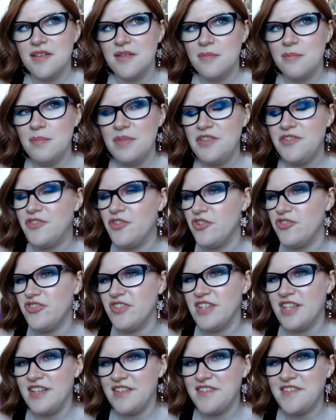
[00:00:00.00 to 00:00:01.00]

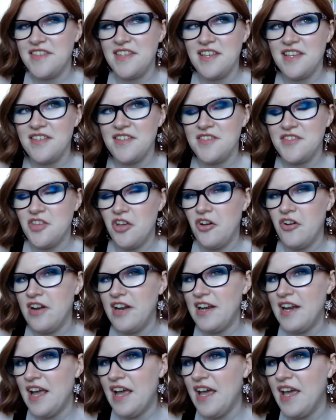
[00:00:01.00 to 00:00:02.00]
misogynistic
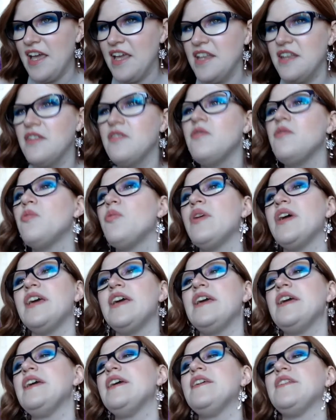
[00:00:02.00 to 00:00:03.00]
storyline in
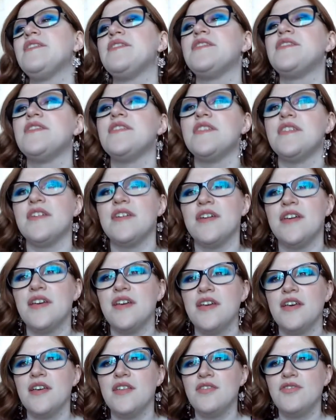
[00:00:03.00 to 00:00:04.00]
which,
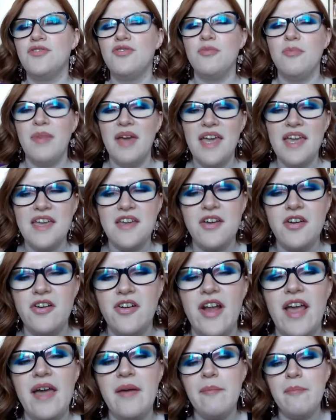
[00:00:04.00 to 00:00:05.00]
to make
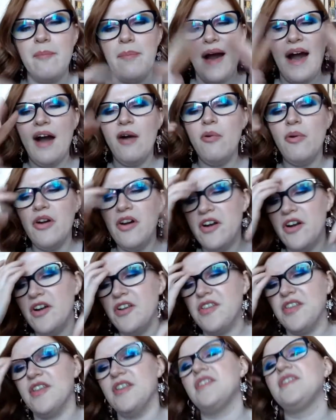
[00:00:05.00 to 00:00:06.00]
her
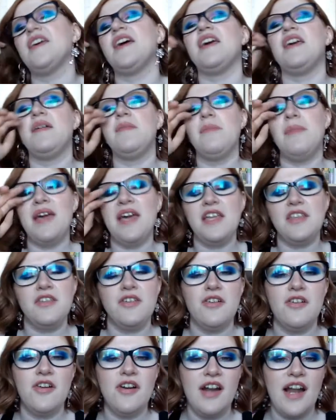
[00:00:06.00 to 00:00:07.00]
empowered, they made
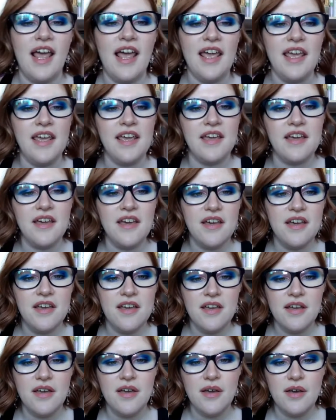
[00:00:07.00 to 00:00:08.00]
her like
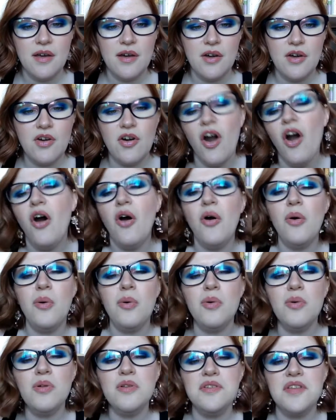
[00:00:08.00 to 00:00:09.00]

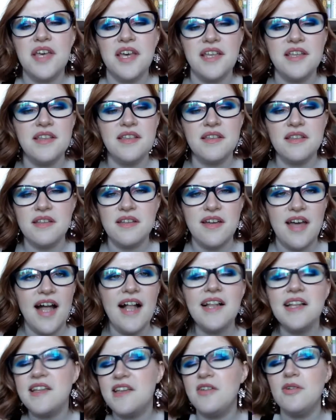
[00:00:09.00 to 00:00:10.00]
cold and
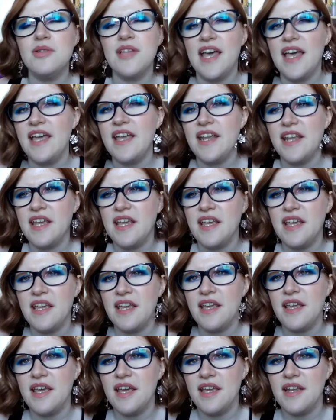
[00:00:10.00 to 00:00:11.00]

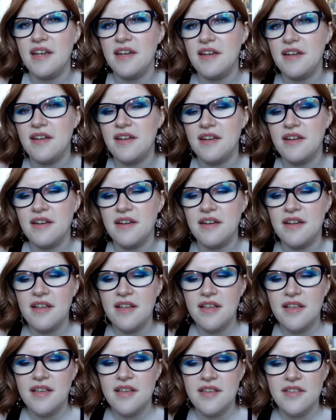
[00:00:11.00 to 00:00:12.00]
calculating, and
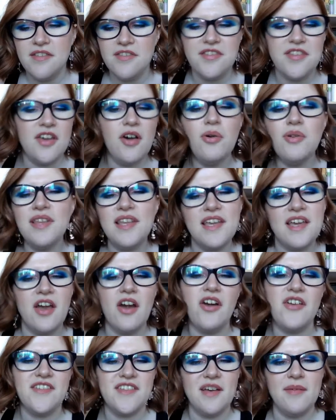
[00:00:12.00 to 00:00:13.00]
she only
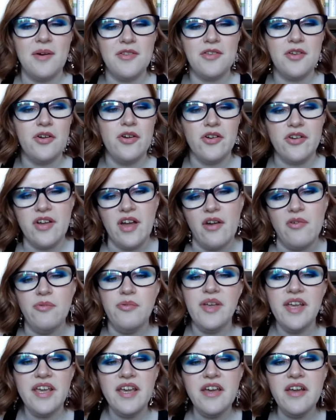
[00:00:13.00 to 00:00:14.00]
cares about her
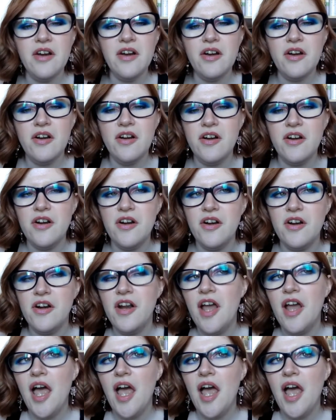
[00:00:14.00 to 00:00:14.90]
career,